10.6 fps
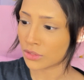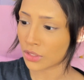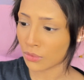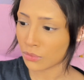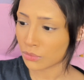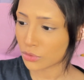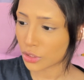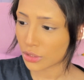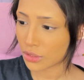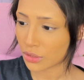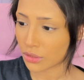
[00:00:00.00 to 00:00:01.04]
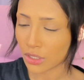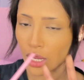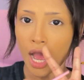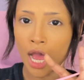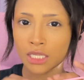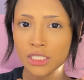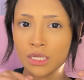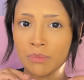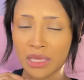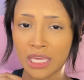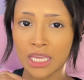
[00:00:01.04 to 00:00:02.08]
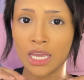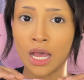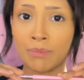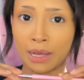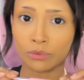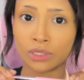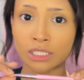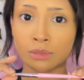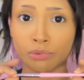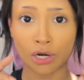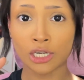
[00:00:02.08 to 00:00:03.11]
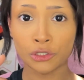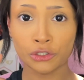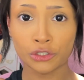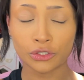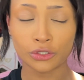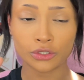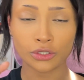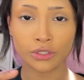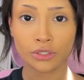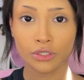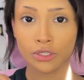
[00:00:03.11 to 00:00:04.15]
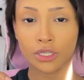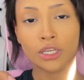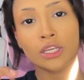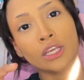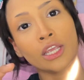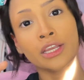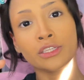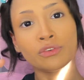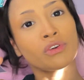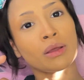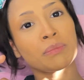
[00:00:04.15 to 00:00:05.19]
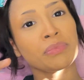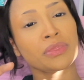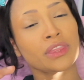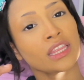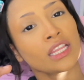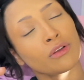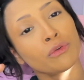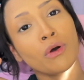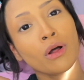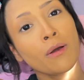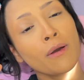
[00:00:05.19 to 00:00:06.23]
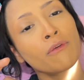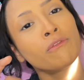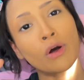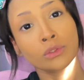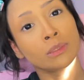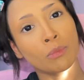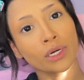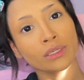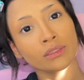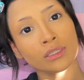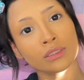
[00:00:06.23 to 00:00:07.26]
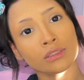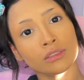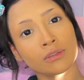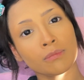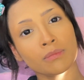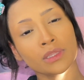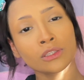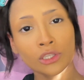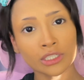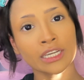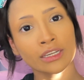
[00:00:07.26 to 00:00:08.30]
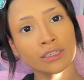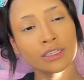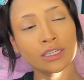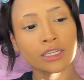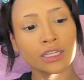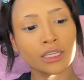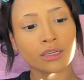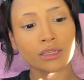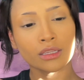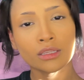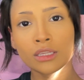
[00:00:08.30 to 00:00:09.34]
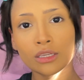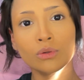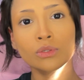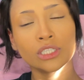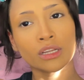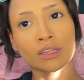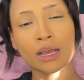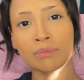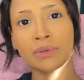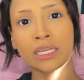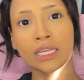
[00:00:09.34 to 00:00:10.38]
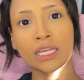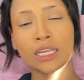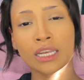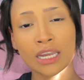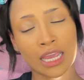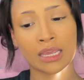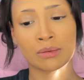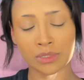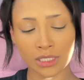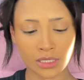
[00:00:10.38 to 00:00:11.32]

don't ask me about this brush. It is from Voldemort, looking he who shall not be named,